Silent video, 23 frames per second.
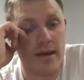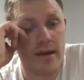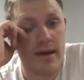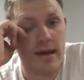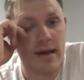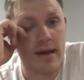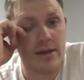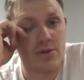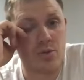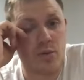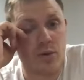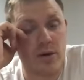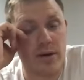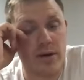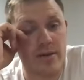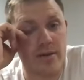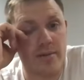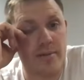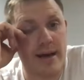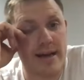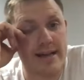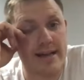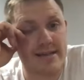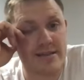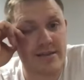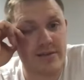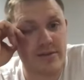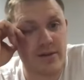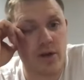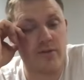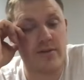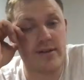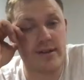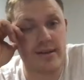is one of the best
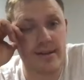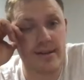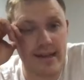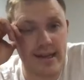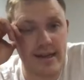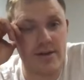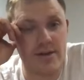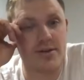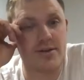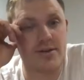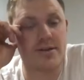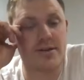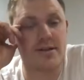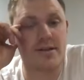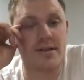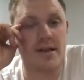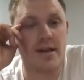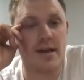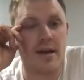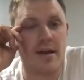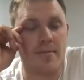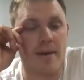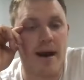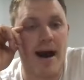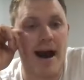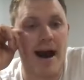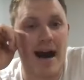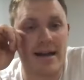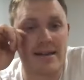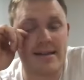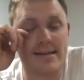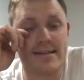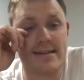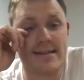servant leaders,
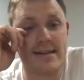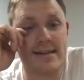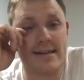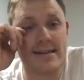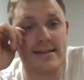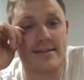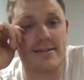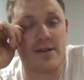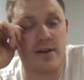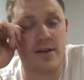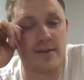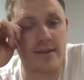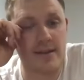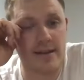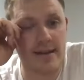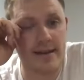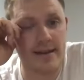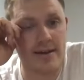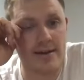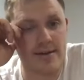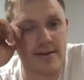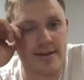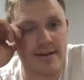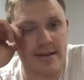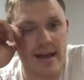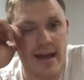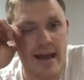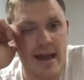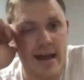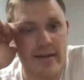behind-the-scenes servant leaders,